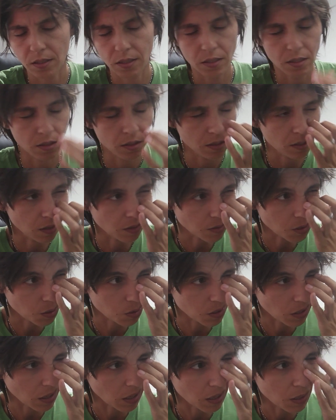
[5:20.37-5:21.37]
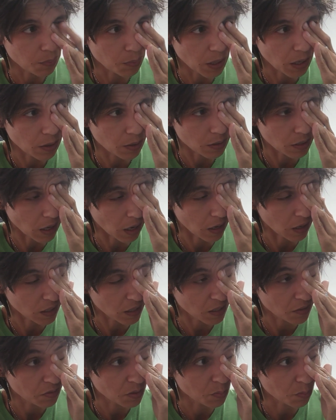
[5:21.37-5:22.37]
This could also talk about uh,
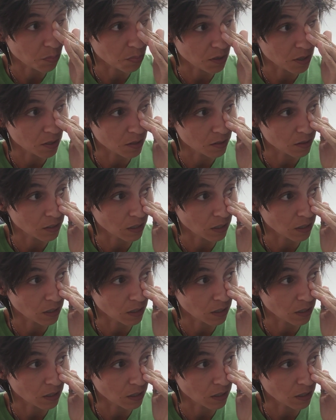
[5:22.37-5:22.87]
giving birth,